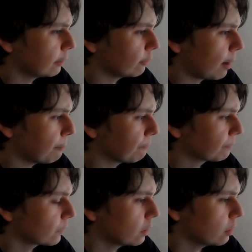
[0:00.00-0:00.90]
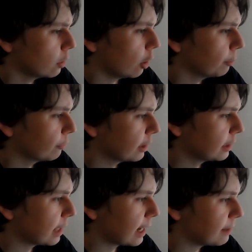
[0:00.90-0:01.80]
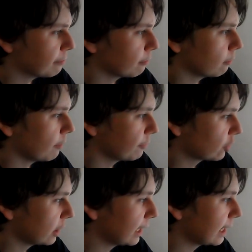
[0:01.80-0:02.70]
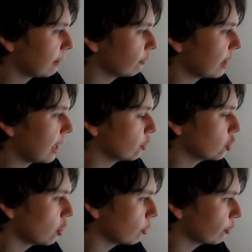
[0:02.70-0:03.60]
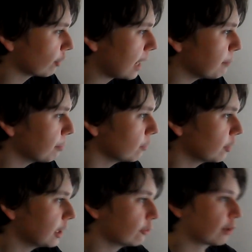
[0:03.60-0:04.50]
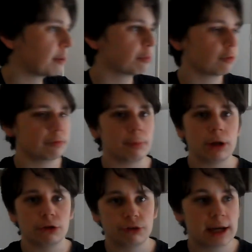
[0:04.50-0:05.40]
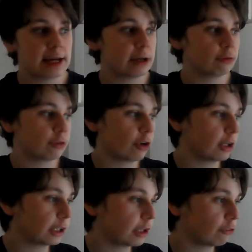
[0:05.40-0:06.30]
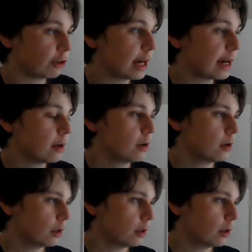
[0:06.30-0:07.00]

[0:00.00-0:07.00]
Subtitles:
Is obviously they've officially announced that Jungle Escape, the escape room from last year, is returning this year,